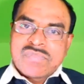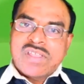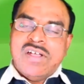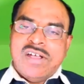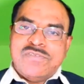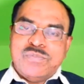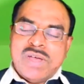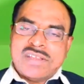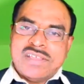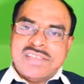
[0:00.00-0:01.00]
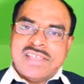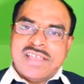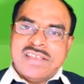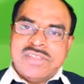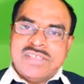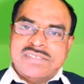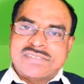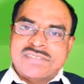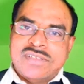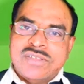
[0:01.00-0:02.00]
of marketing
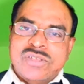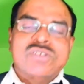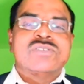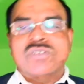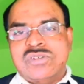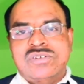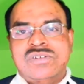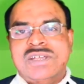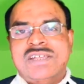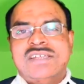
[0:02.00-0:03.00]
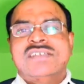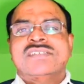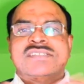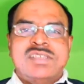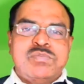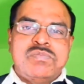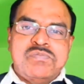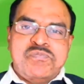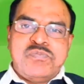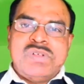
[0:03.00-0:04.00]
analytics. So
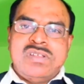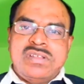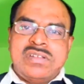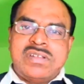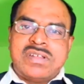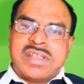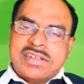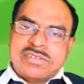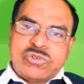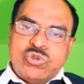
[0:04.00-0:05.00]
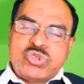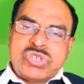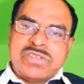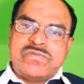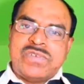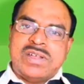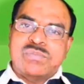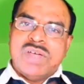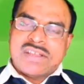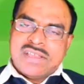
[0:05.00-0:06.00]
simple conclusion for
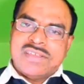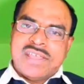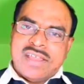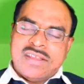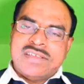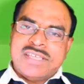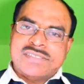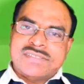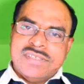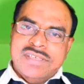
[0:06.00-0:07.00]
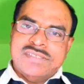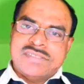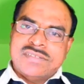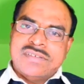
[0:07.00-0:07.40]
marketing analytics is